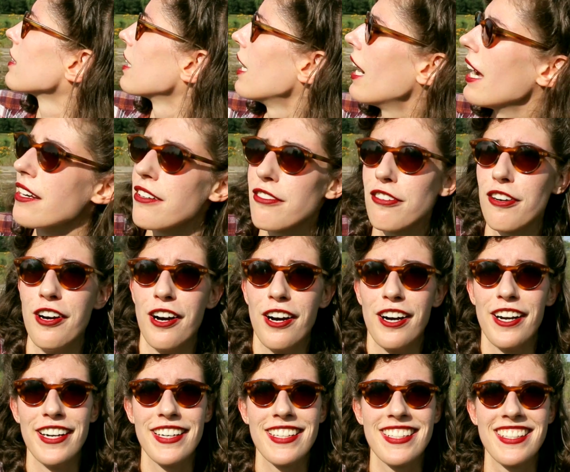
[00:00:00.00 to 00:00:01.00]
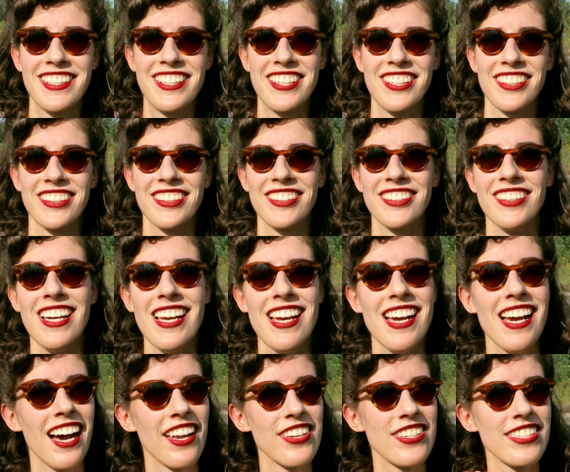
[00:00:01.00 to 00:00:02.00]
kind of hard to
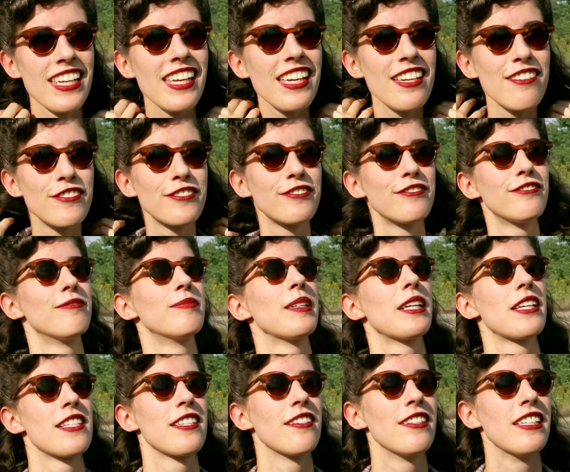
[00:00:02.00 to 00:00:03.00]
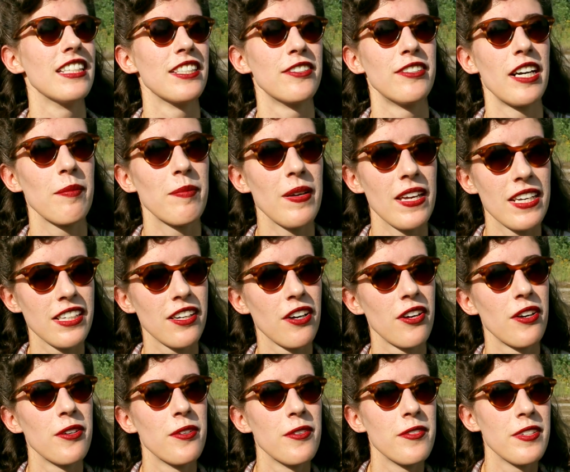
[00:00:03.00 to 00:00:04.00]
achieve because you need the right
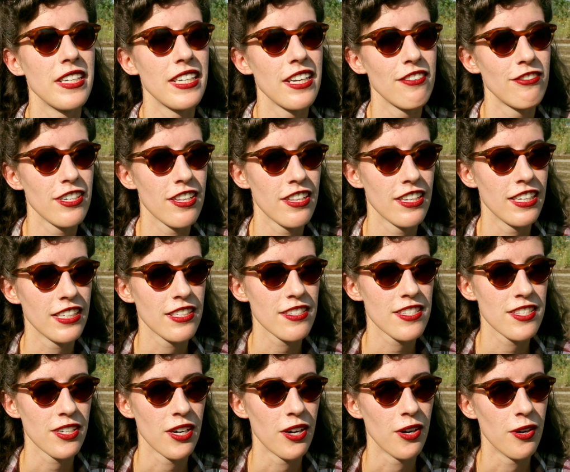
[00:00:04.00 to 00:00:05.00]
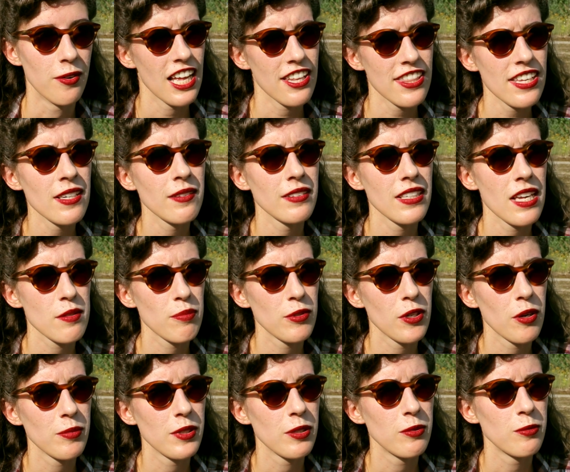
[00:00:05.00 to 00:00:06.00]
petticoat and everything. So I think that's
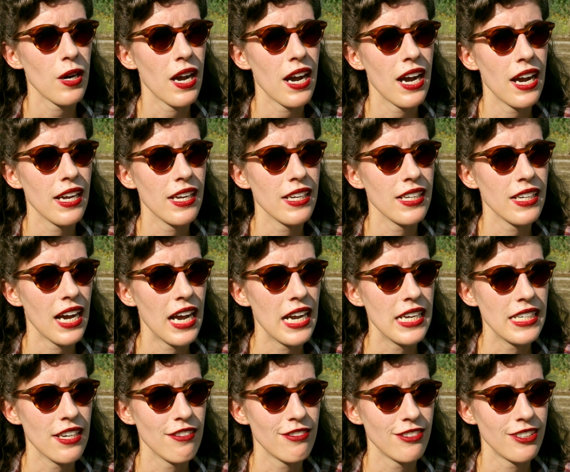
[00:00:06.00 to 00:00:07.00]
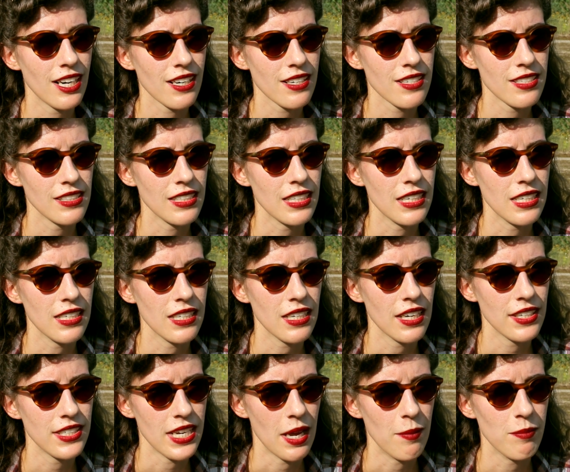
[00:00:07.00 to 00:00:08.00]
probably why I never actually
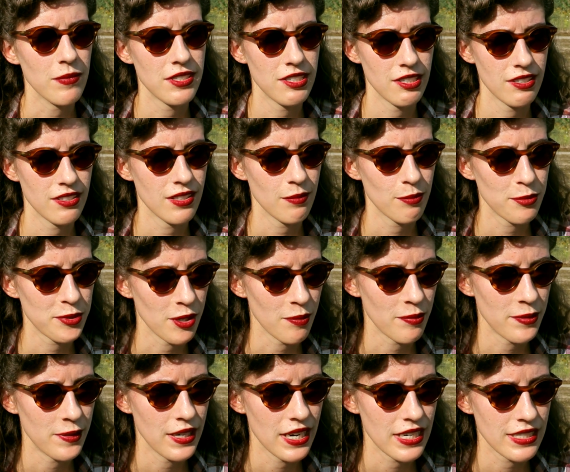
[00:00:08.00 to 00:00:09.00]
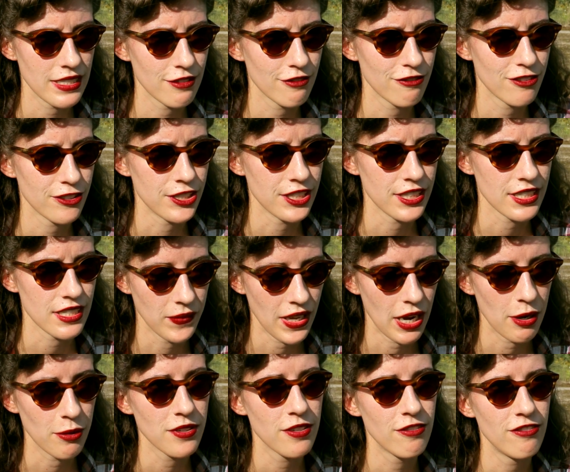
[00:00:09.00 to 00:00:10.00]
attempted a proper 1840
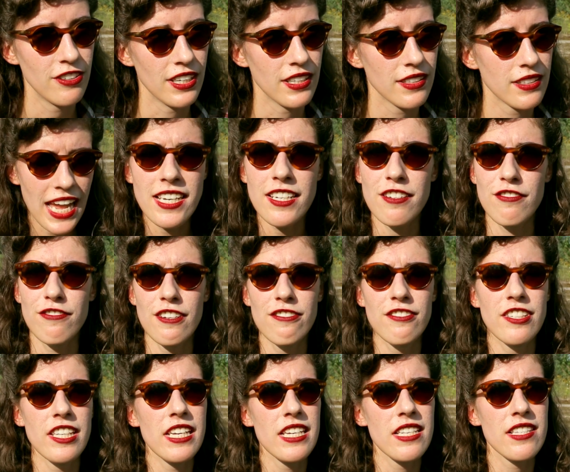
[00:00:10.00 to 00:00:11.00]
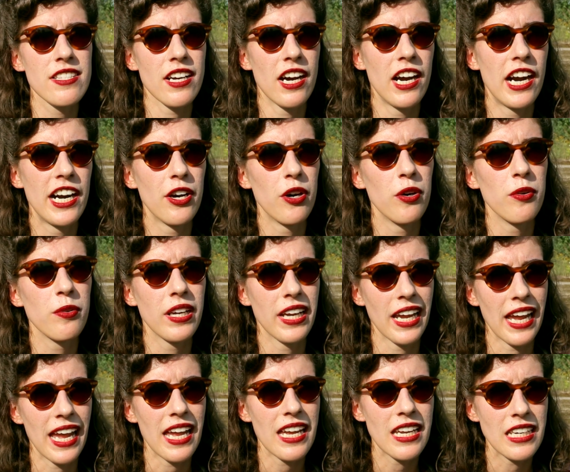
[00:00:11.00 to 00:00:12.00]
outfit. 1850s are
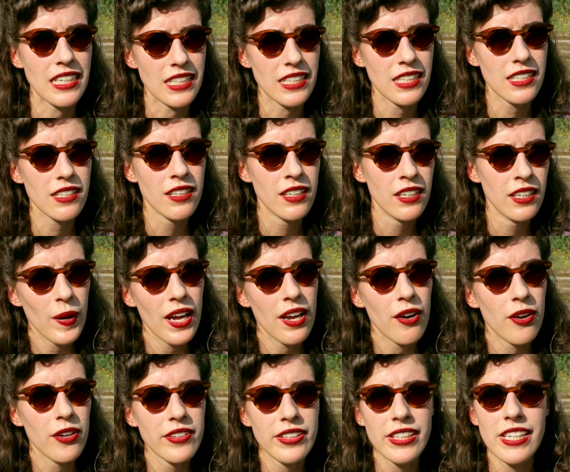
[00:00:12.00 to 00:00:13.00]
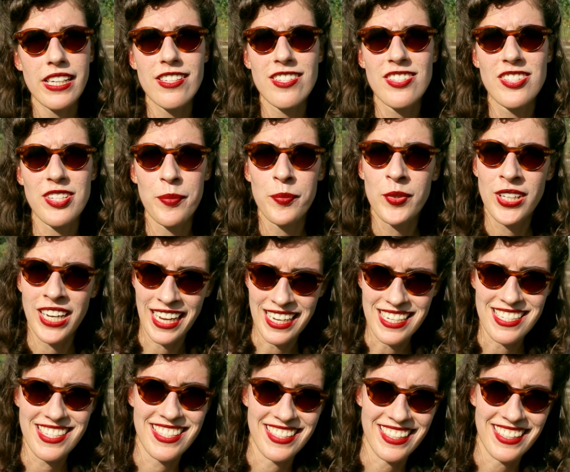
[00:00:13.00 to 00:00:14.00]
okay, but only in some
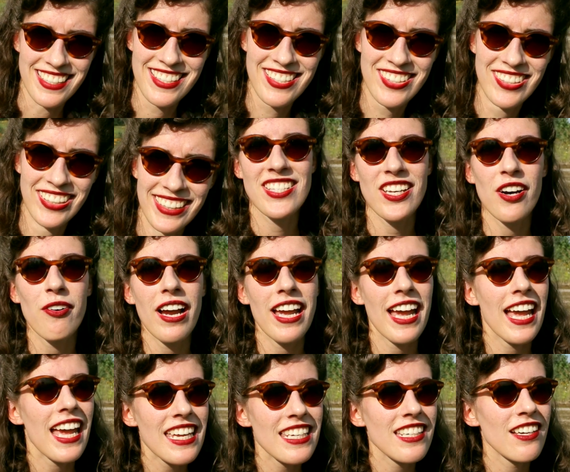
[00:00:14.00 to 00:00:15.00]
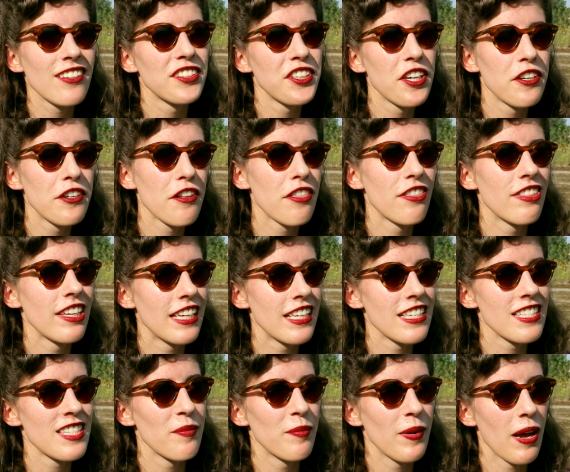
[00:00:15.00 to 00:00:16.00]
cases. So I hate a lot of
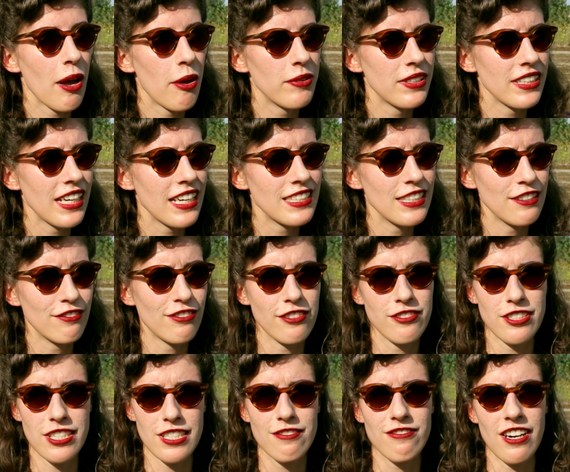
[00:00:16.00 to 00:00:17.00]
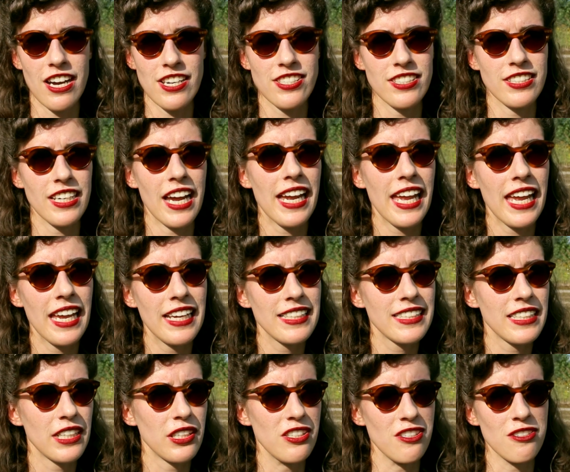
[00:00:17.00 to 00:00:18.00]
things about the 1850s fashion. I hate
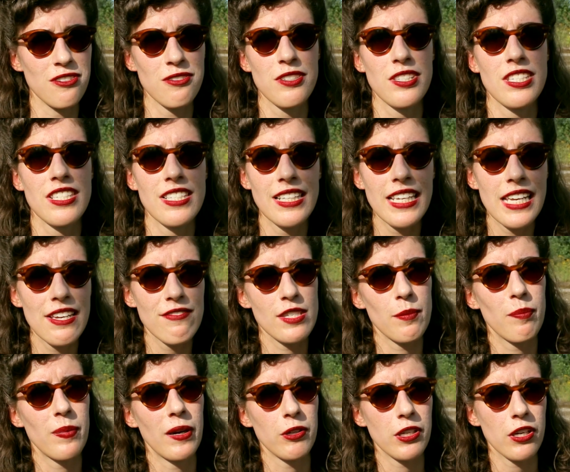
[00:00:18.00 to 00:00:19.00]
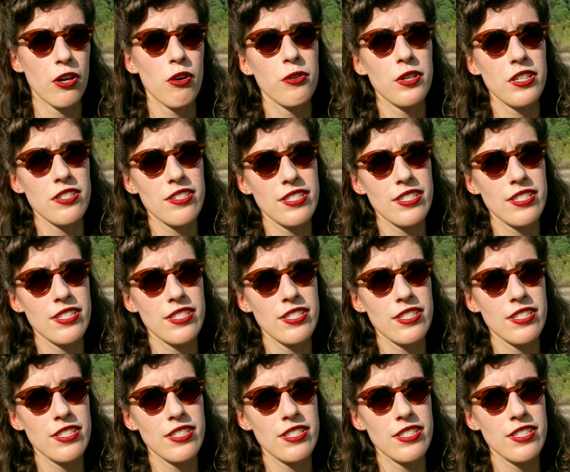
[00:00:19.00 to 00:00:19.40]
the huge sleeves, the pagoda